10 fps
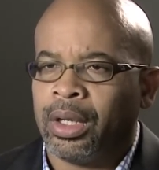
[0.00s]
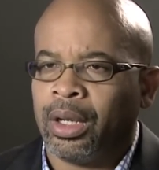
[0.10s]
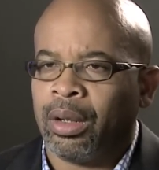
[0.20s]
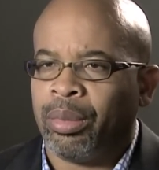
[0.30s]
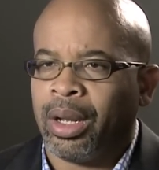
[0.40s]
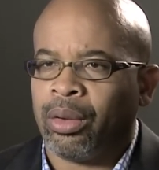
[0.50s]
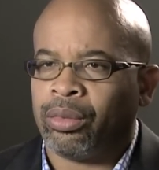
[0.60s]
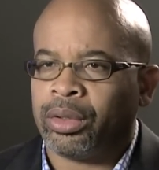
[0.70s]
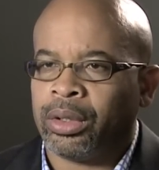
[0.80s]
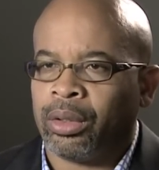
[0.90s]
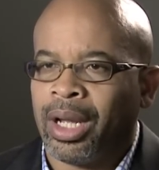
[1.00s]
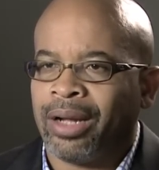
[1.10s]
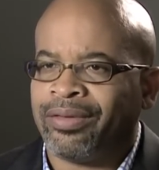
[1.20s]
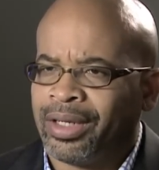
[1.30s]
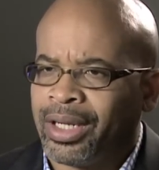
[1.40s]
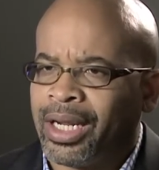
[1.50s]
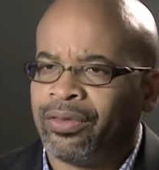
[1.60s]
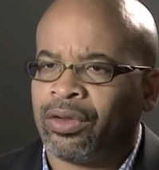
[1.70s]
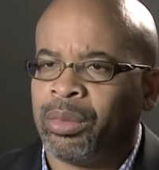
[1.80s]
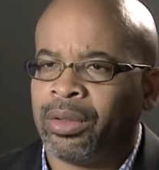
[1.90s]
about, you know, how to
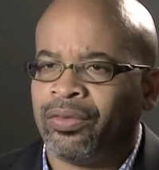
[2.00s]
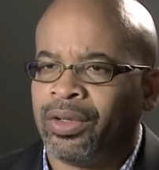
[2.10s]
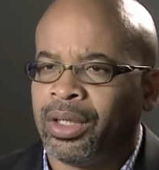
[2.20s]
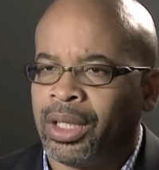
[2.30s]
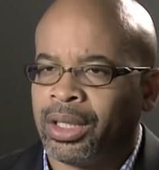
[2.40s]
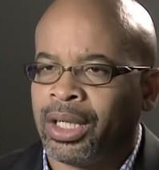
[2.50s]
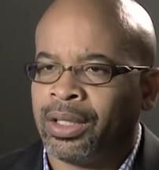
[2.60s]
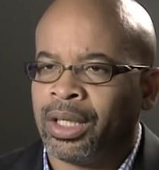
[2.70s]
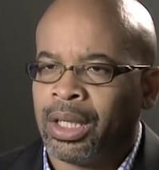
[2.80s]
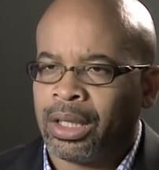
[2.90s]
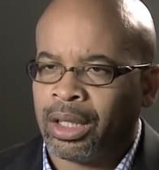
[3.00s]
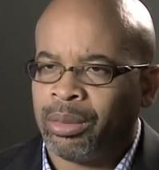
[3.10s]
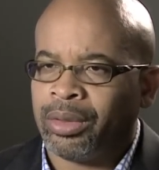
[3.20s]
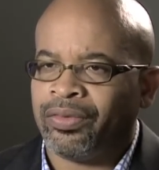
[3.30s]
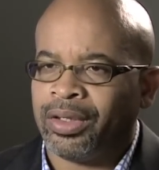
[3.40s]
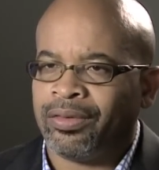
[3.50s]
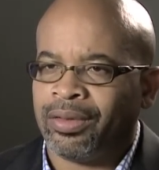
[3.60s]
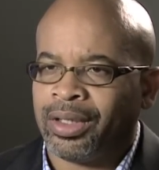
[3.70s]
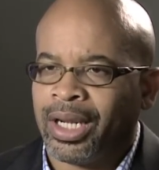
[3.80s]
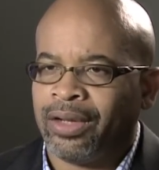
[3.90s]
engage community and get community
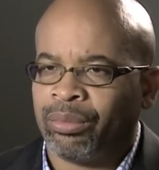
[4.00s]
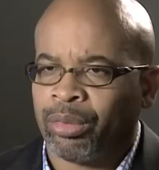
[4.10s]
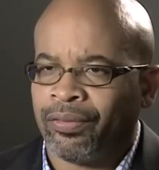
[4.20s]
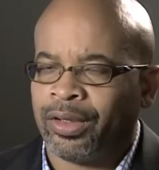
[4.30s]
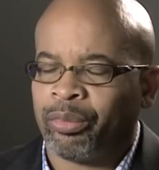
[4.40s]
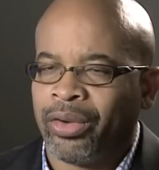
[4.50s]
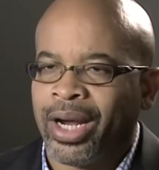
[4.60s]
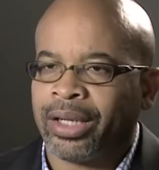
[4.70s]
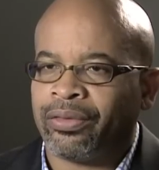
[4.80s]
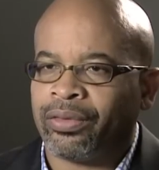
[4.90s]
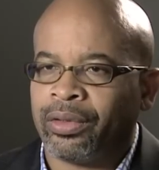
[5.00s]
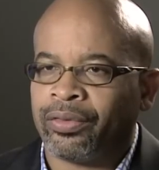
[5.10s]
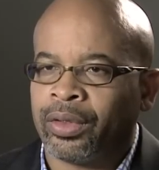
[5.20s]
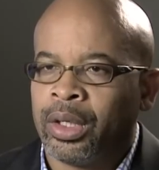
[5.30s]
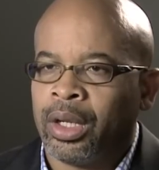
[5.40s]
to engage in preventive practices.